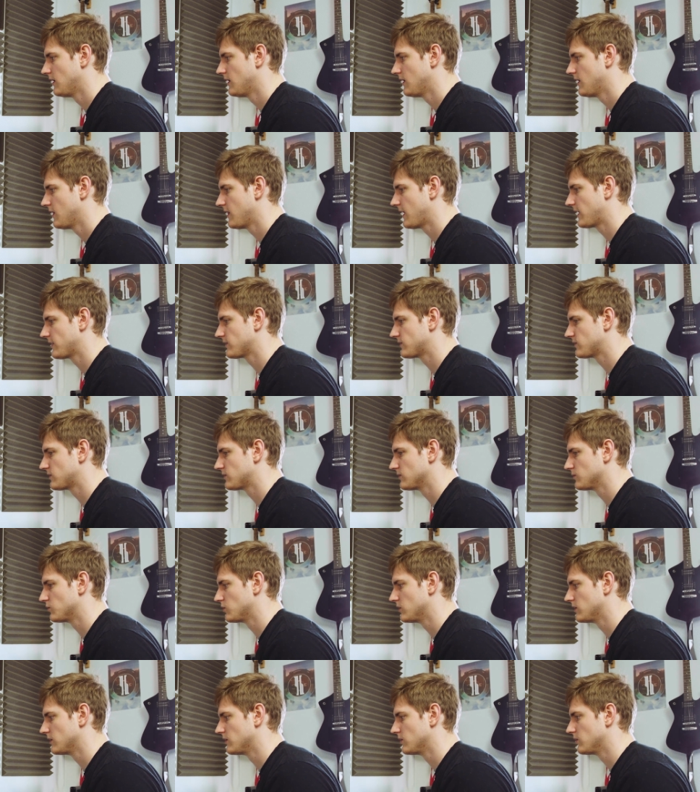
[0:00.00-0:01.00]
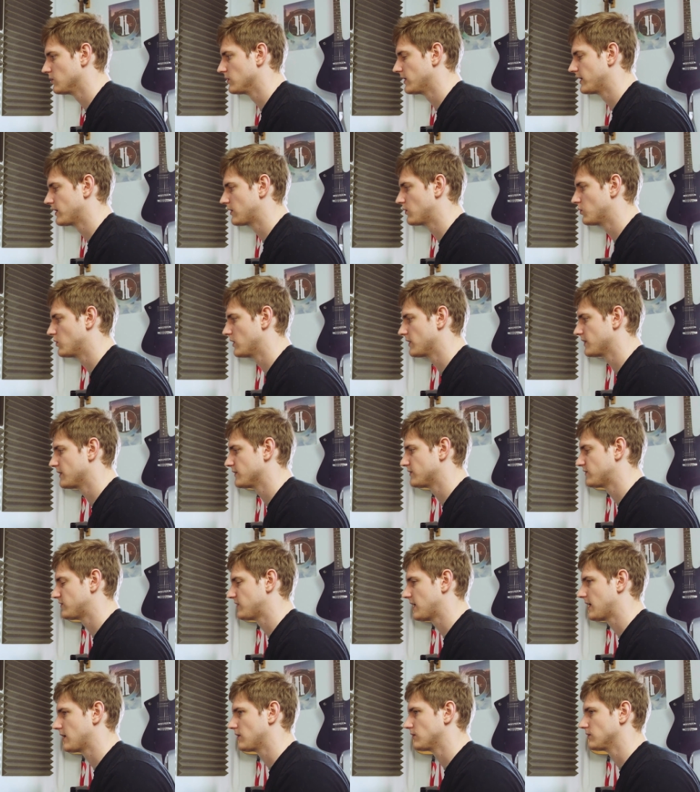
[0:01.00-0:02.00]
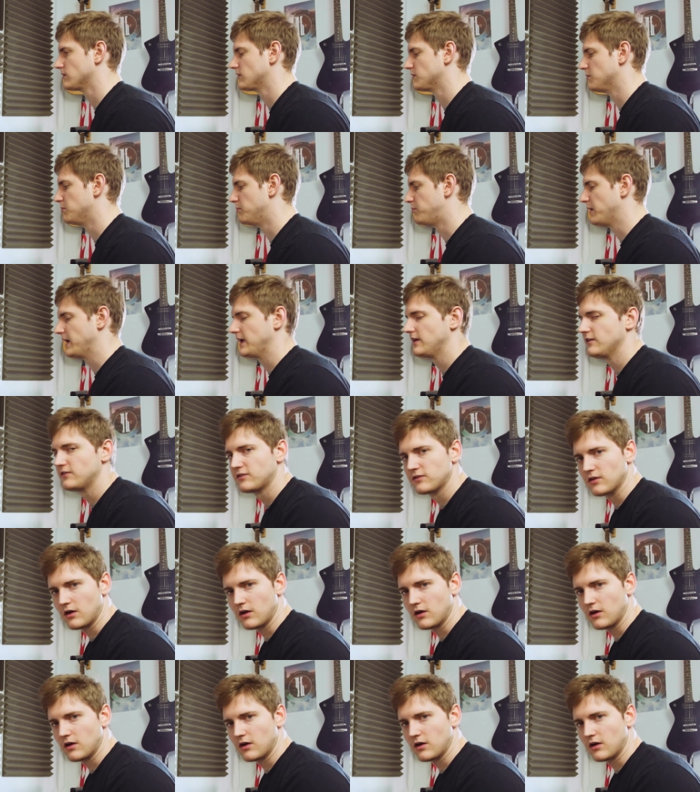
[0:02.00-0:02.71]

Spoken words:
that's what the sound's based